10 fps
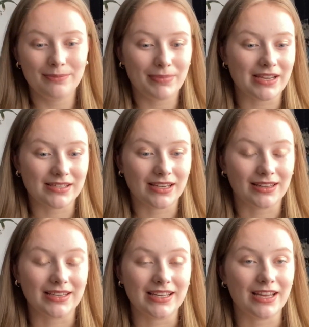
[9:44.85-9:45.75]

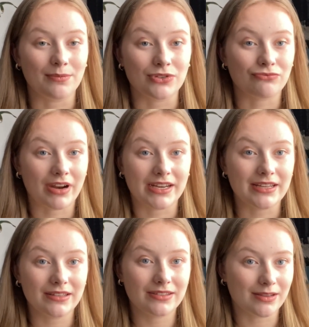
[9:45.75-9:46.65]
Basically, it was ready
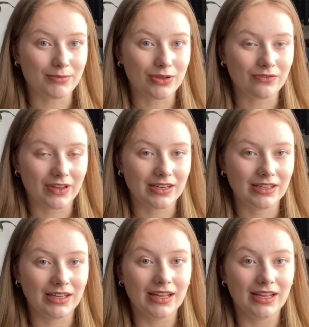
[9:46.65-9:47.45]
to move in